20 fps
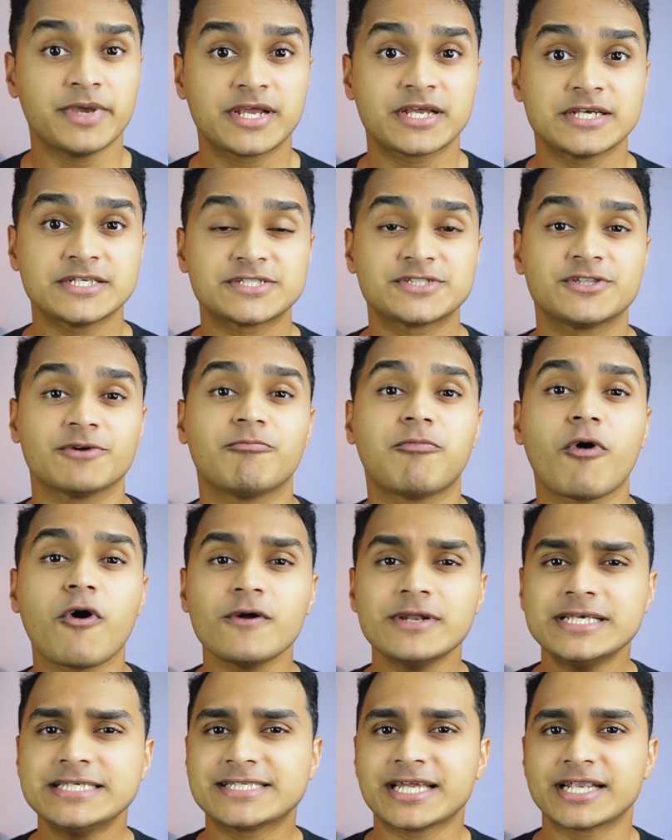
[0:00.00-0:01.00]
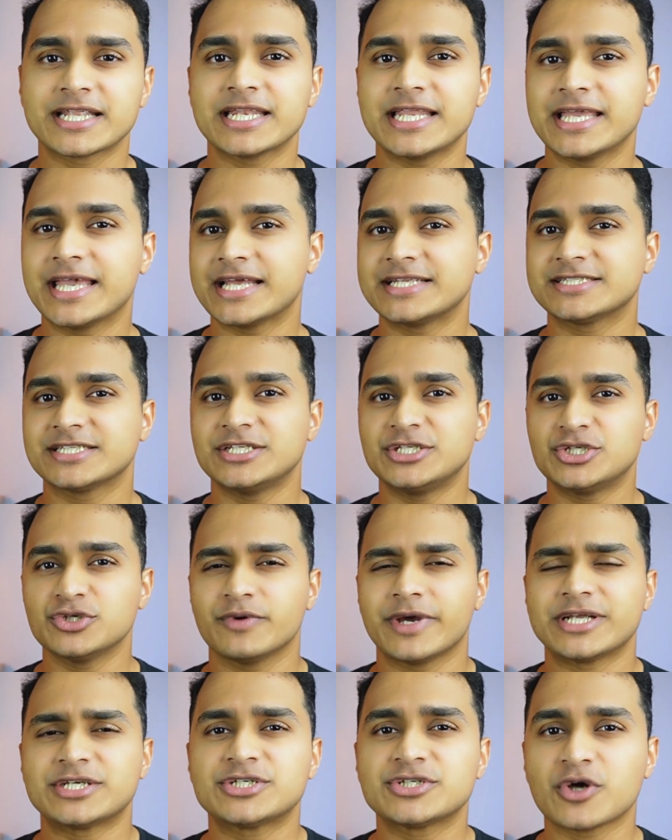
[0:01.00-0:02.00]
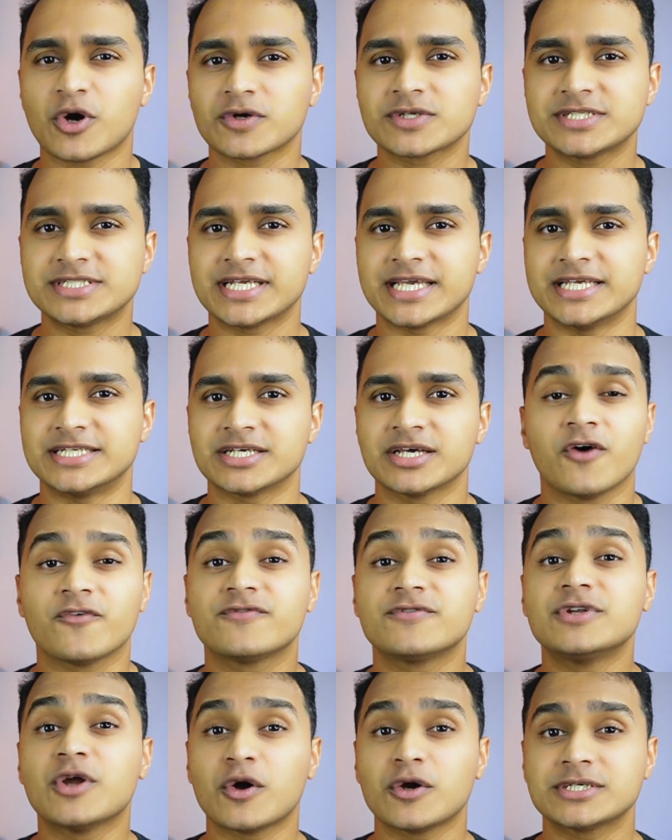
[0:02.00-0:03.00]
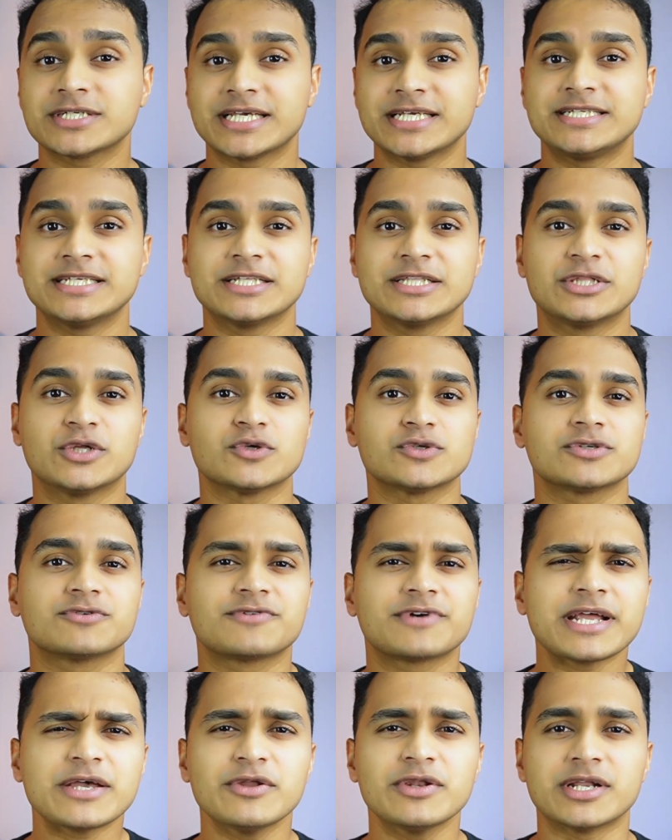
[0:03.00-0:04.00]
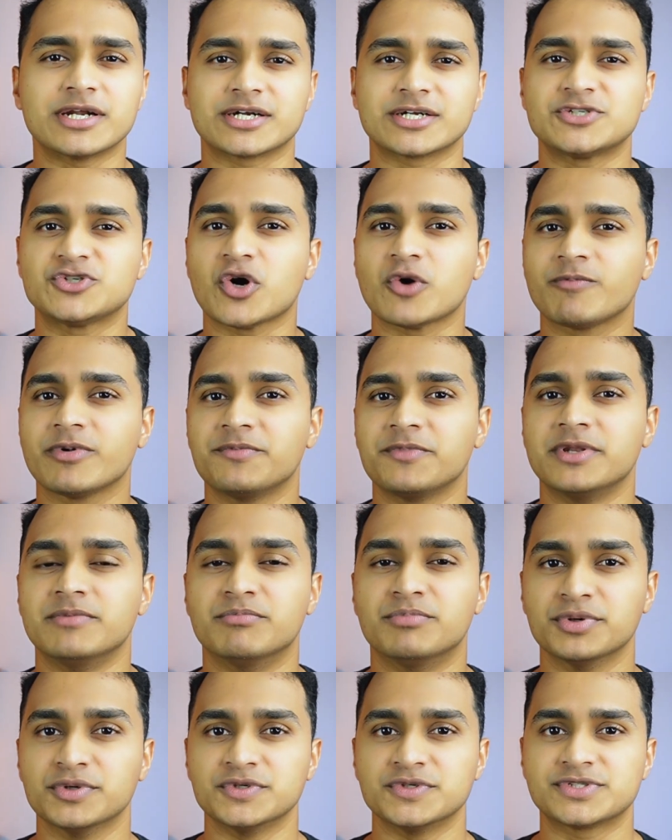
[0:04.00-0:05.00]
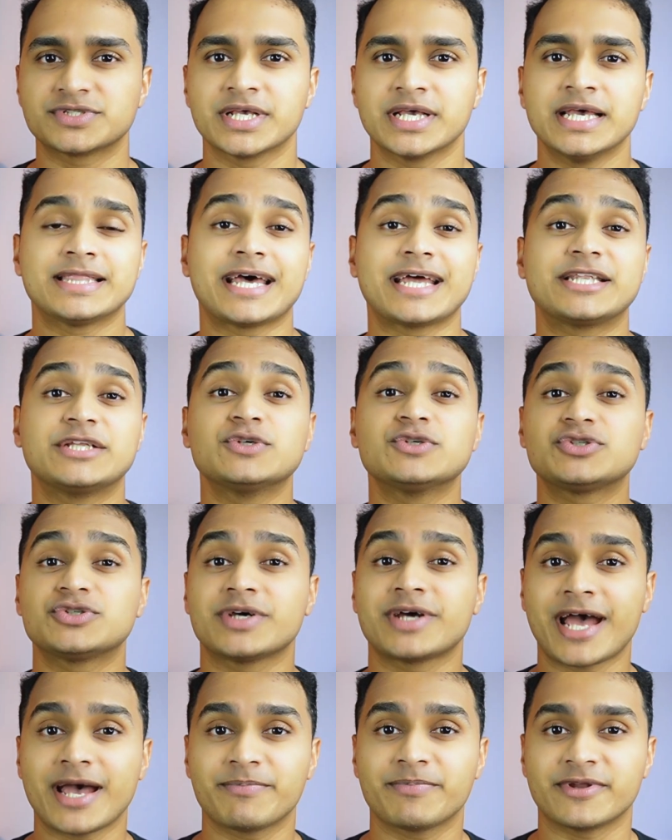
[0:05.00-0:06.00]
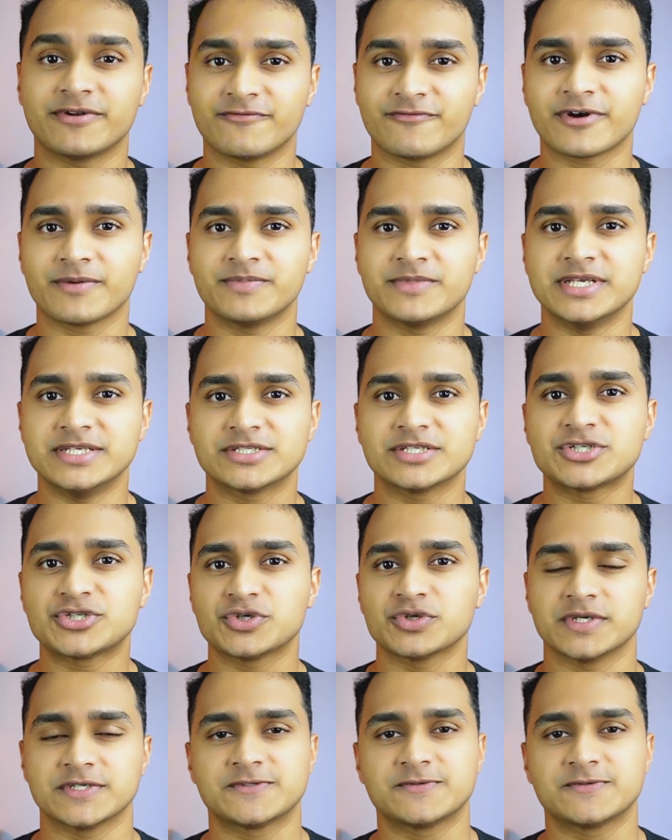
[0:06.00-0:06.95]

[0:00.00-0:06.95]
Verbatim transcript: because the body suddenly gets into a shock state of not getting those regular dopamine boosts that used to happen from these sugar